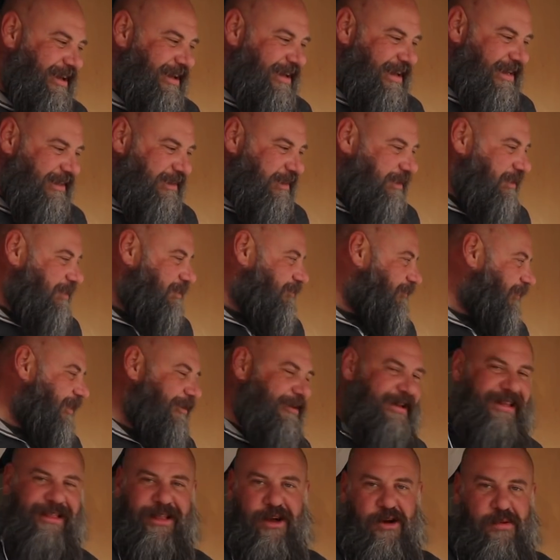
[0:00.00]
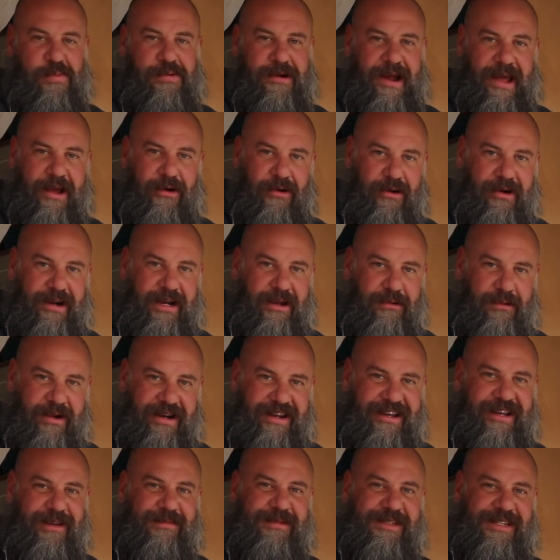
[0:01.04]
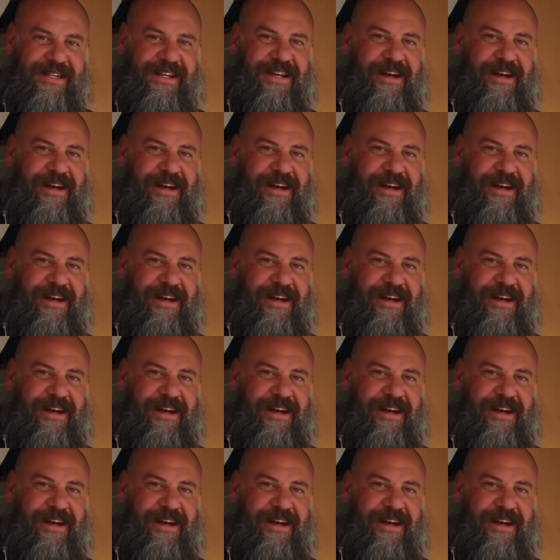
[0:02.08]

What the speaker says: This is very low priority when it comes to